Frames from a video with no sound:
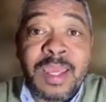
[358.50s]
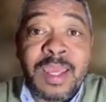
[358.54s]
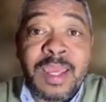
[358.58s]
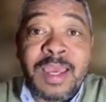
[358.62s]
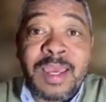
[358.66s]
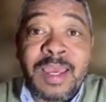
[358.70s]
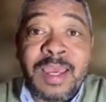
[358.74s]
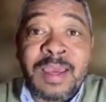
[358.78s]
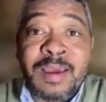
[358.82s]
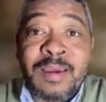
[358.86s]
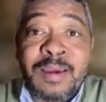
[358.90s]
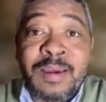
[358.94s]

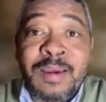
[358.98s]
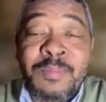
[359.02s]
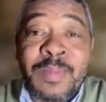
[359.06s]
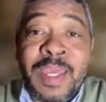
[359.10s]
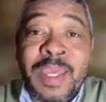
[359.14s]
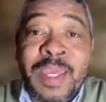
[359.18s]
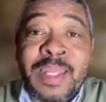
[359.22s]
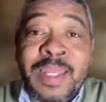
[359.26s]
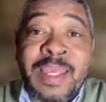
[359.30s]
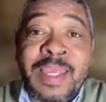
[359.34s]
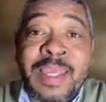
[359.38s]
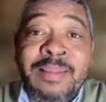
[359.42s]

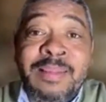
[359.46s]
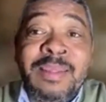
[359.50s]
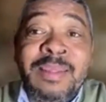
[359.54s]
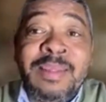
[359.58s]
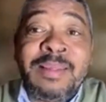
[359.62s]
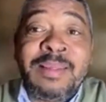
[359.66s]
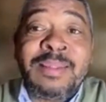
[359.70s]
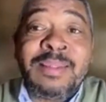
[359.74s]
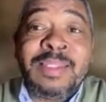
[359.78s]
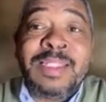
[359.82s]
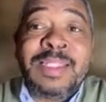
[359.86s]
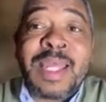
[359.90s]
And I
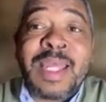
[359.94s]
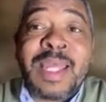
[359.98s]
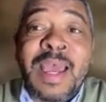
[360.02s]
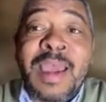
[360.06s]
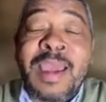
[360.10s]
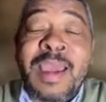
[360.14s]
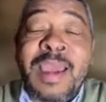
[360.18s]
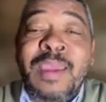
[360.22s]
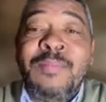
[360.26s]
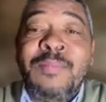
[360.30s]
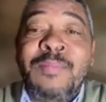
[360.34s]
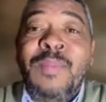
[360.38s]
think the
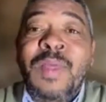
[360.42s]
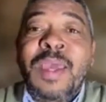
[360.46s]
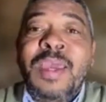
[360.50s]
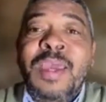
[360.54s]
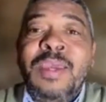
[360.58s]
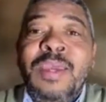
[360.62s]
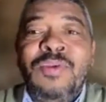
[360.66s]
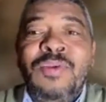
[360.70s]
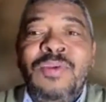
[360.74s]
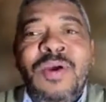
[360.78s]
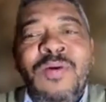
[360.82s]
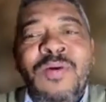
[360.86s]
time,
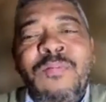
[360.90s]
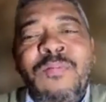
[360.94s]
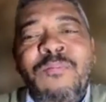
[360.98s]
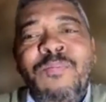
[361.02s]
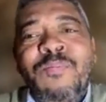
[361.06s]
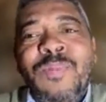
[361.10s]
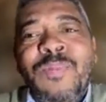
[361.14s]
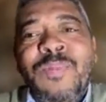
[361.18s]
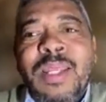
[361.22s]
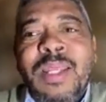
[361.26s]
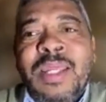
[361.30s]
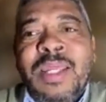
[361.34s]

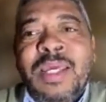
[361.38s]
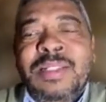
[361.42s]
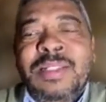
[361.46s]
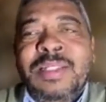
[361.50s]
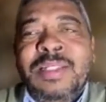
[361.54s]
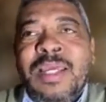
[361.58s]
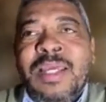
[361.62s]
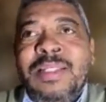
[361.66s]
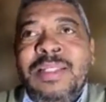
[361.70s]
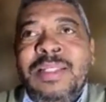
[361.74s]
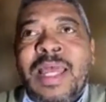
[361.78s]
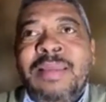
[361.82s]

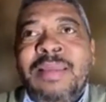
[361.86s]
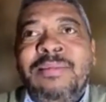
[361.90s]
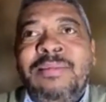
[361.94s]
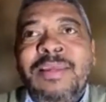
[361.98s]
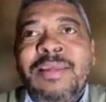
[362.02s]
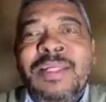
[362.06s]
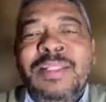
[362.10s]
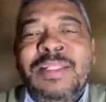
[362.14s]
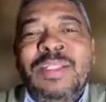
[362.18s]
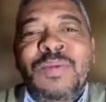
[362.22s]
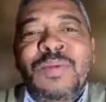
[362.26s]
Nazia, I think it's